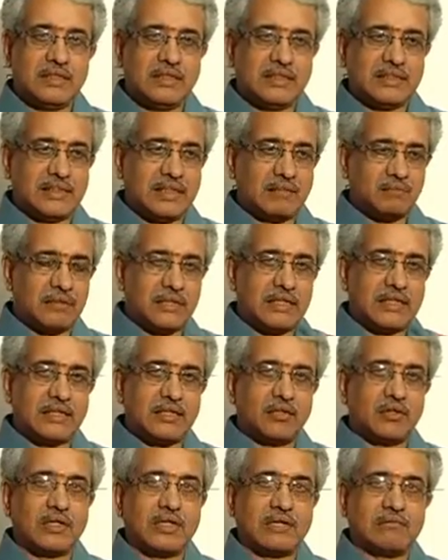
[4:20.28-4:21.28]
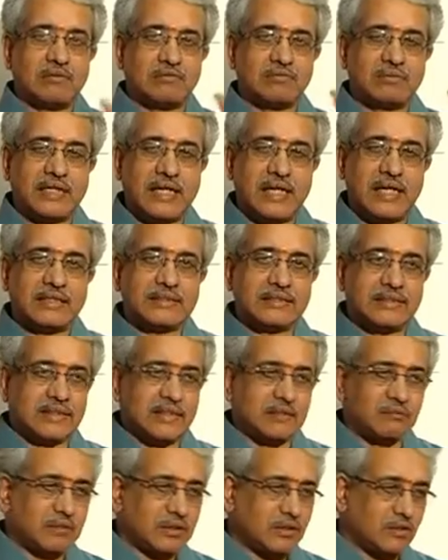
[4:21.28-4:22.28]
It can be a kilogram of gas, it
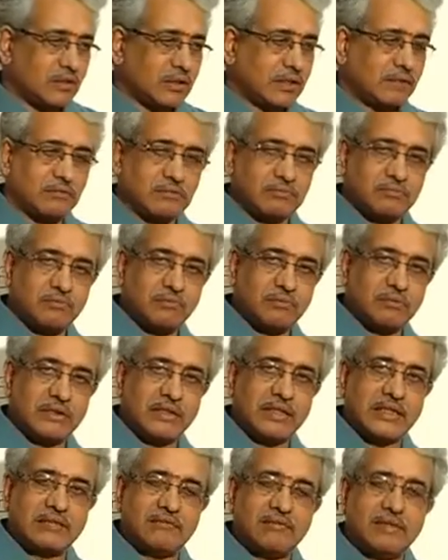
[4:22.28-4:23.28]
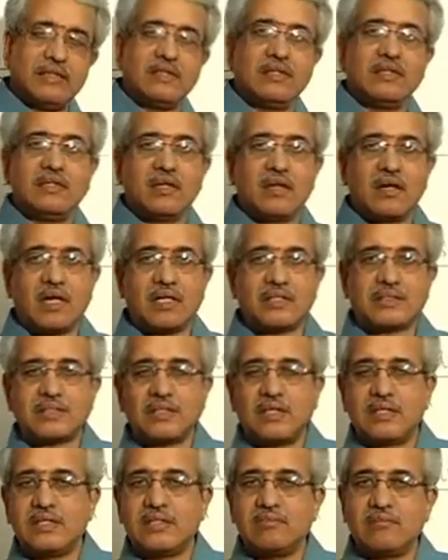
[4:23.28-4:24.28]
can be a kilogram of liquid or
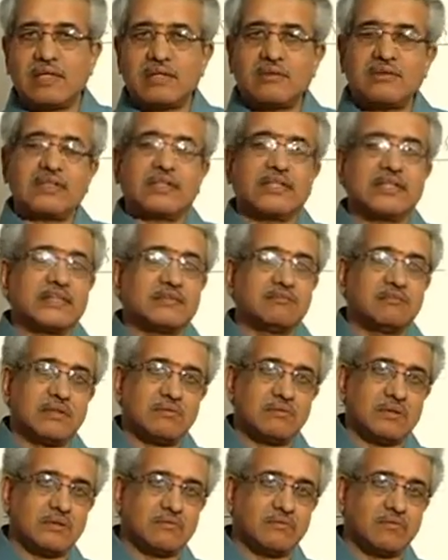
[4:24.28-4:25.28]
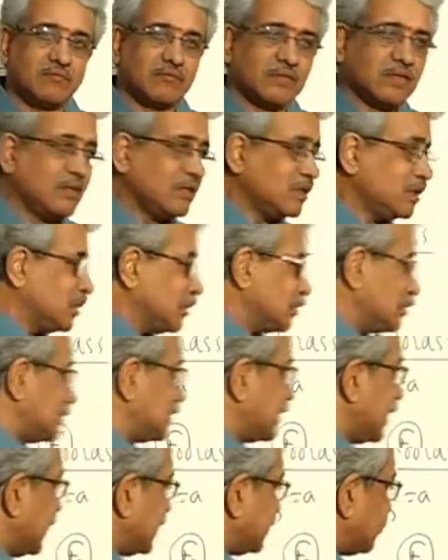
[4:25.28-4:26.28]
solid, whatever the case may be. So
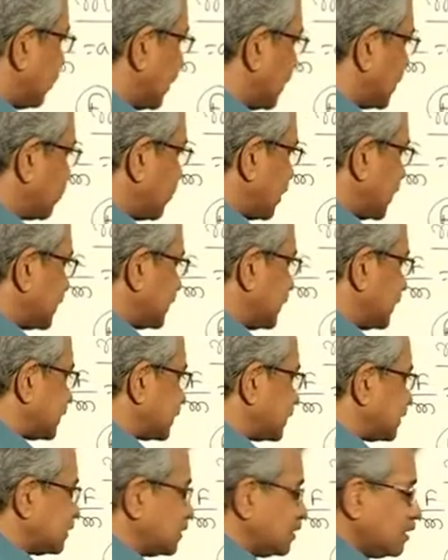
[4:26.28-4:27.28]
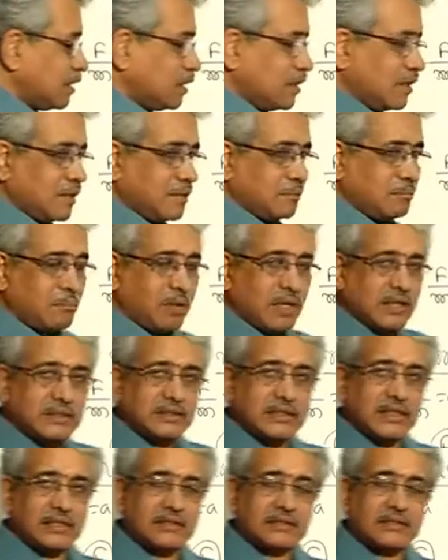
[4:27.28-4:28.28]
that is what mass is.
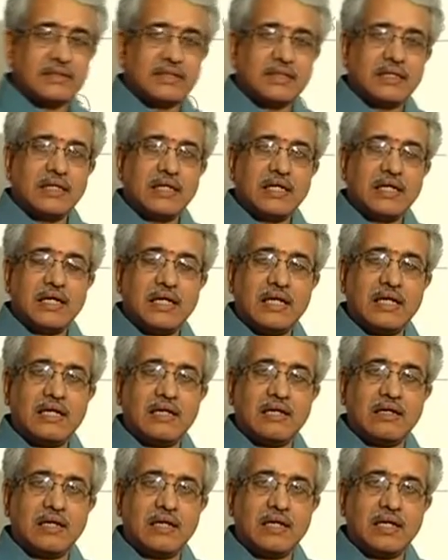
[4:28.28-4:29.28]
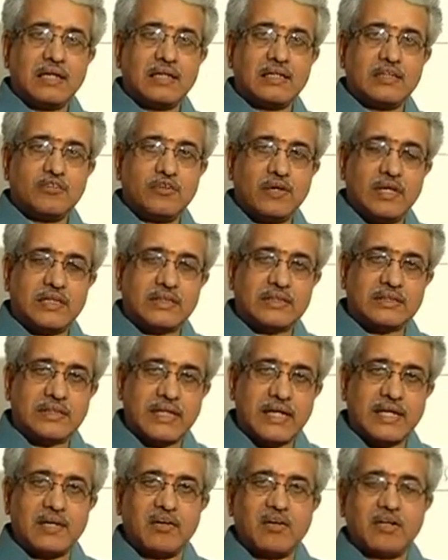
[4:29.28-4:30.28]
Mass has a different
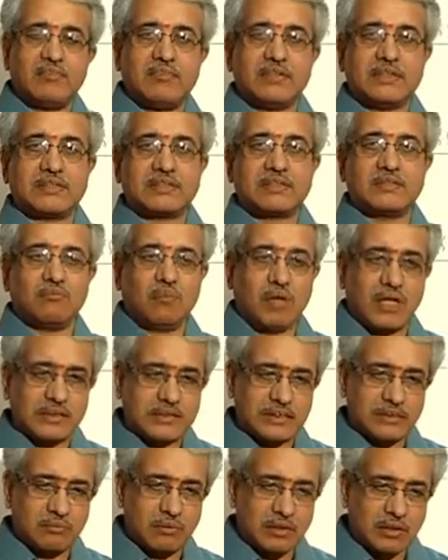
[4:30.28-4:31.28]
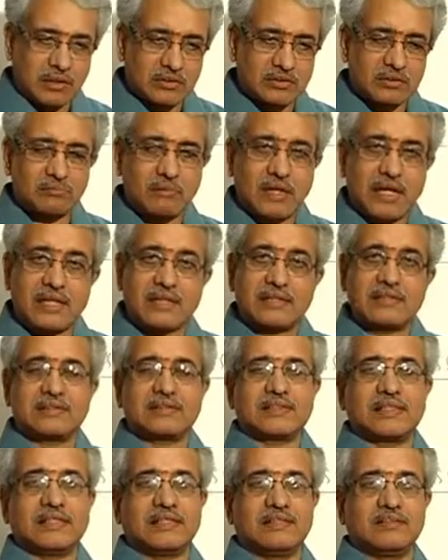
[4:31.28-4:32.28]
stand always. Mass is because of the matter
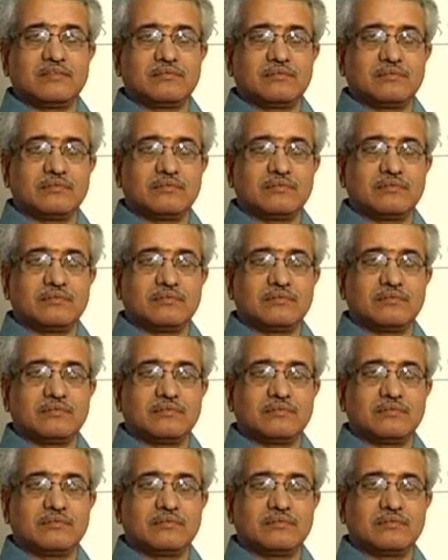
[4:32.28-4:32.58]
inside.